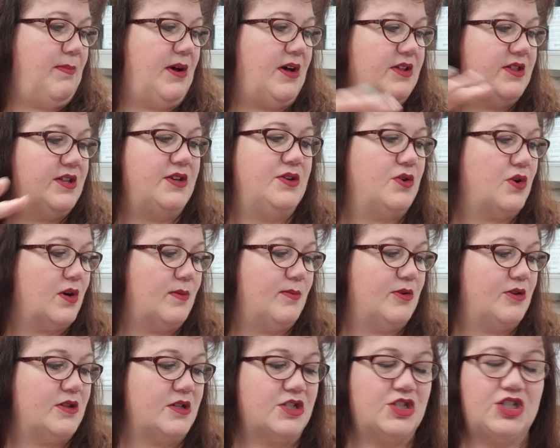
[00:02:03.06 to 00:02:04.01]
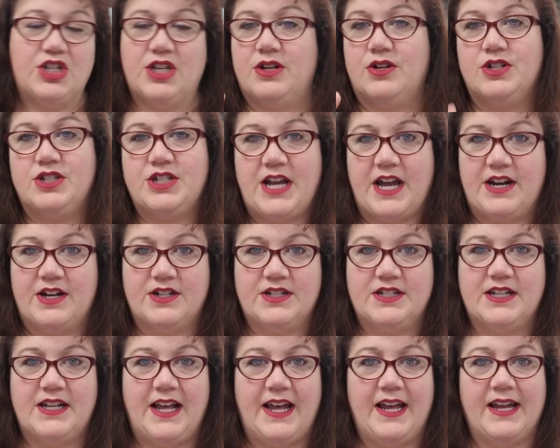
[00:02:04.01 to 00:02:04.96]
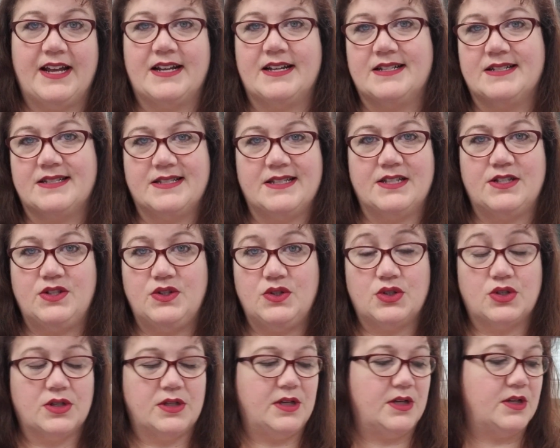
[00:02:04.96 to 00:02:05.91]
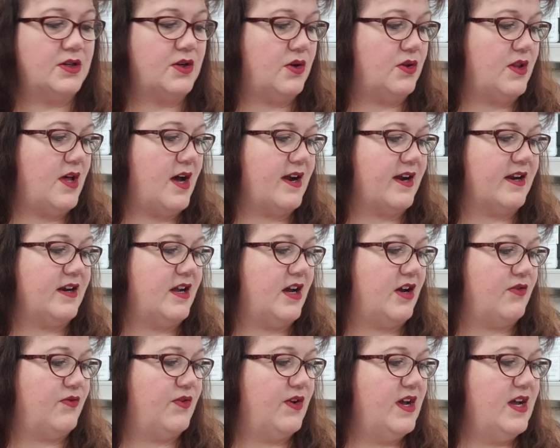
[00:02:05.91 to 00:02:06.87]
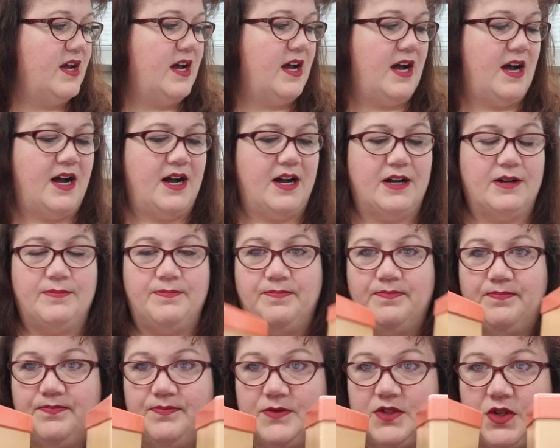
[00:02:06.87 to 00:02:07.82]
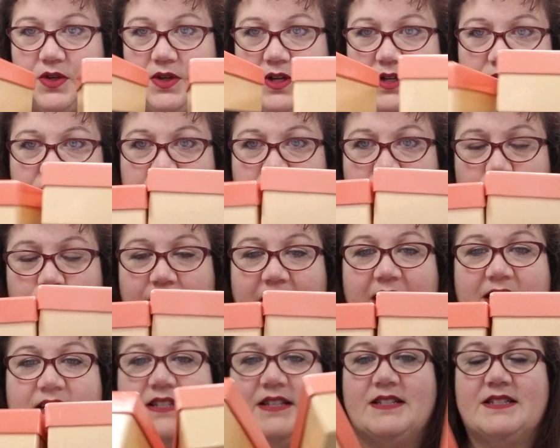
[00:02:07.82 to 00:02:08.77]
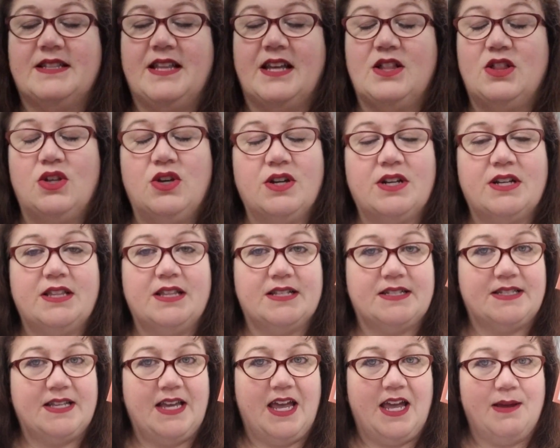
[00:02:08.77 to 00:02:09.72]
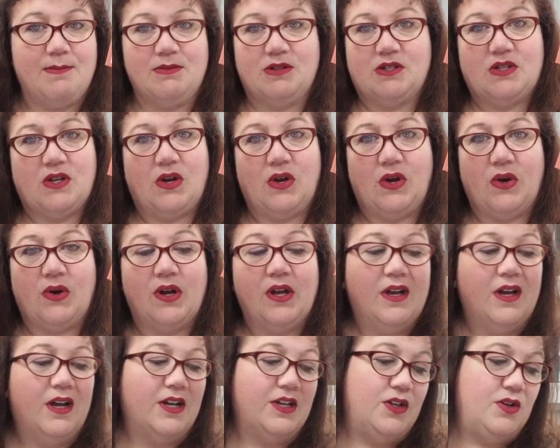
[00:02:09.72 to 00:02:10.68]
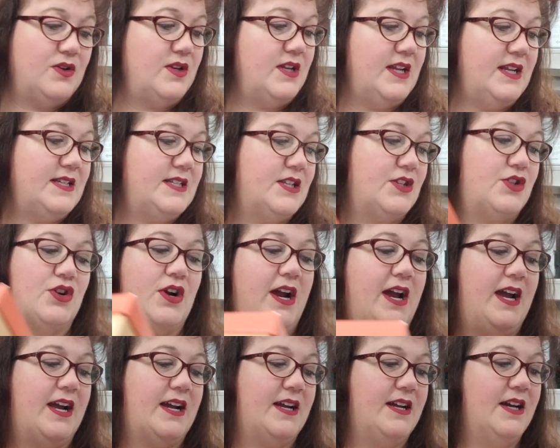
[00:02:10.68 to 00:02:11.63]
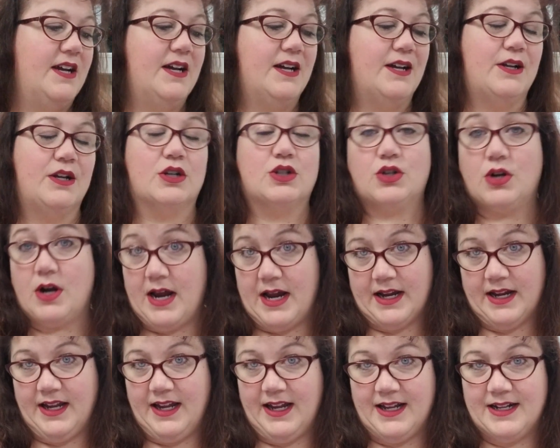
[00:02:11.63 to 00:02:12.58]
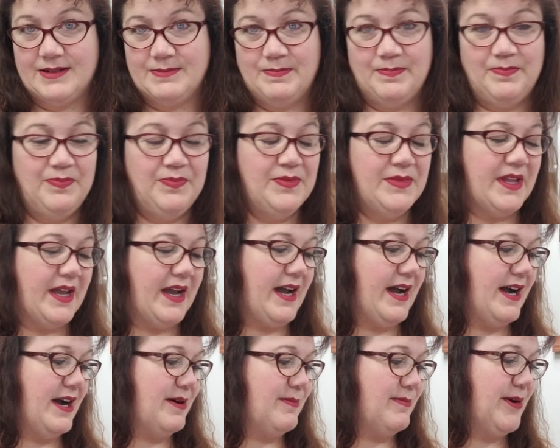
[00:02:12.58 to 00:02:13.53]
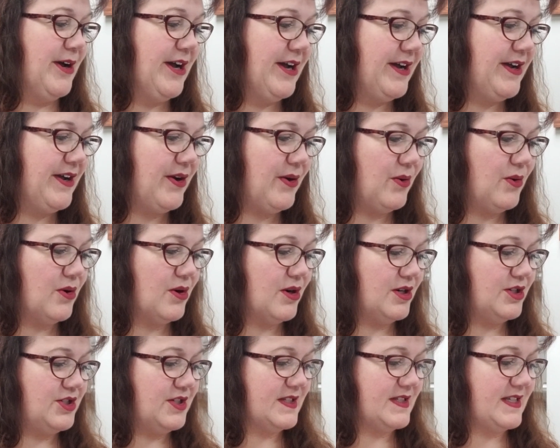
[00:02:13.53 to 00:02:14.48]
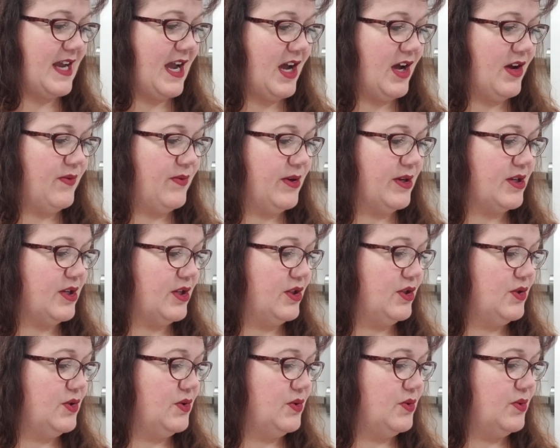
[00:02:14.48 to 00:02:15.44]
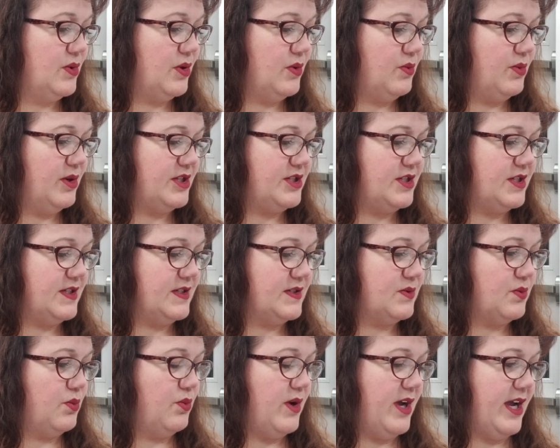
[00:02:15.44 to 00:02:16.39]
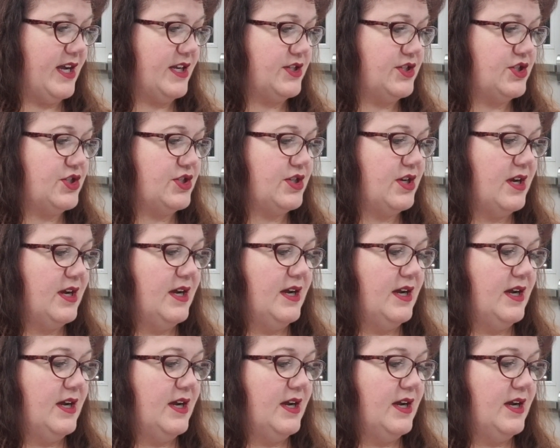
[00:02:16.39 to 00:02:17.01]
all the normal chitter chatter today because this usually will go long enough. Um, so here's the two boxes. They look the same, so you need to track your tracking, um, or just have a clue which is which.